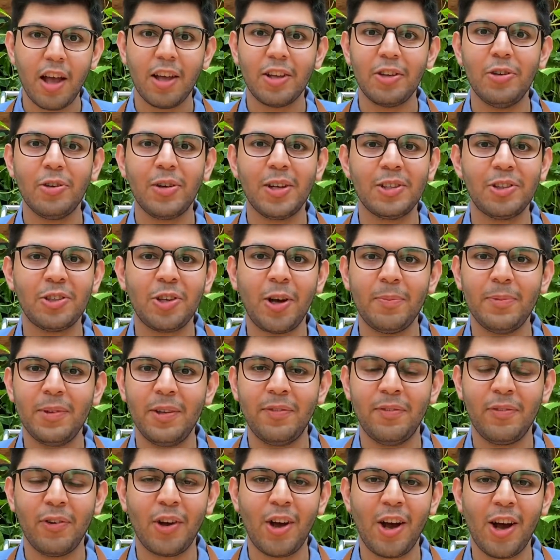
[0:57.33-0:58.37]
You can top the
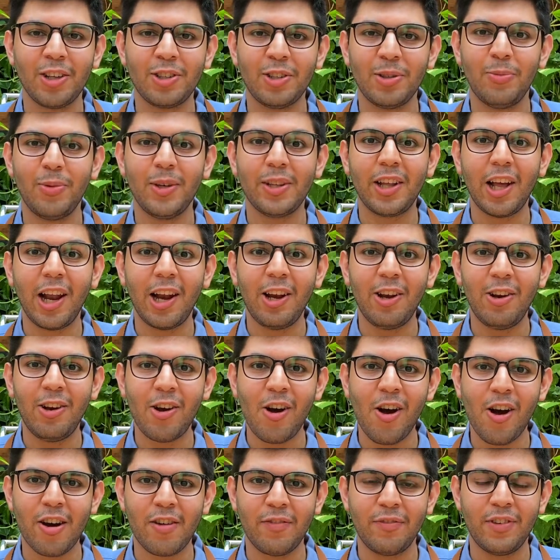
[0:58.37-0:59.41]
focaccia with a
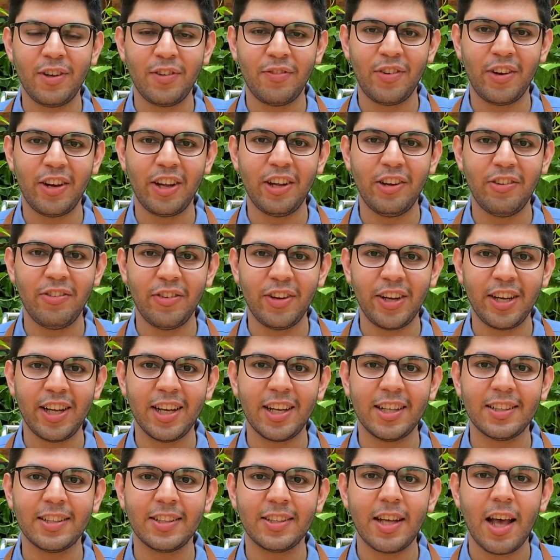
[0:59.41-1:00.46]
lot of different
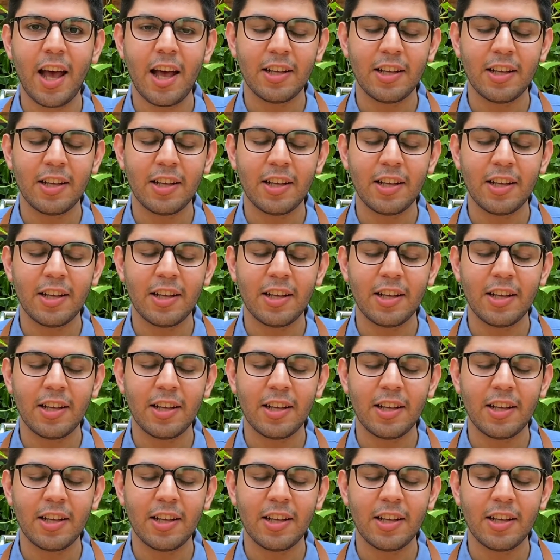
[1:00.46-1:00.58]
ingredients.